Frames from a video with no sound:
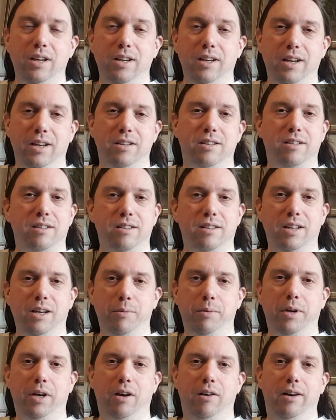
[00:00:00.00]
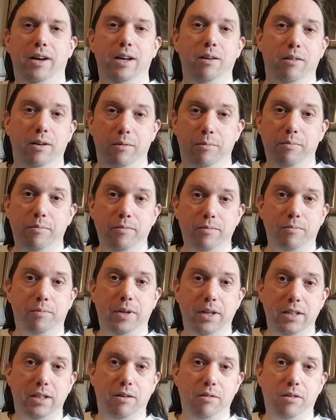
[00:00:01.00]
yes, there we go. Anyway,
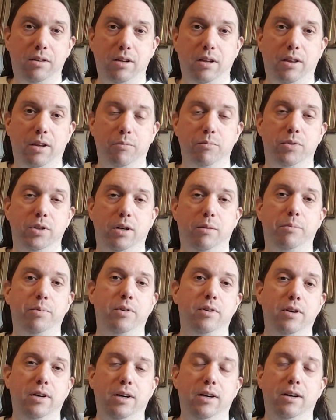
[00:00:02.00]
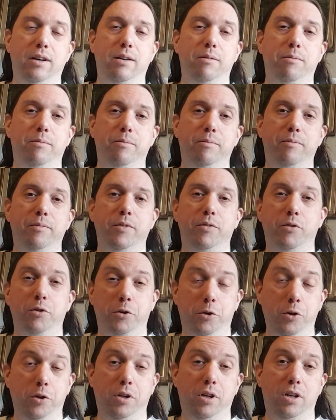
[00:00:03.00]
please give us a thumbs up. If you're
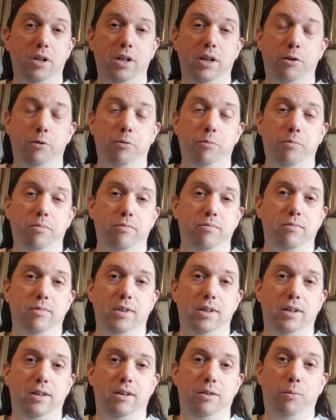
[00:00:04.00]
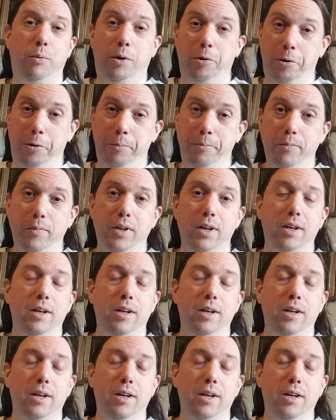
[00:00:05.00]
new to the channel, welcome.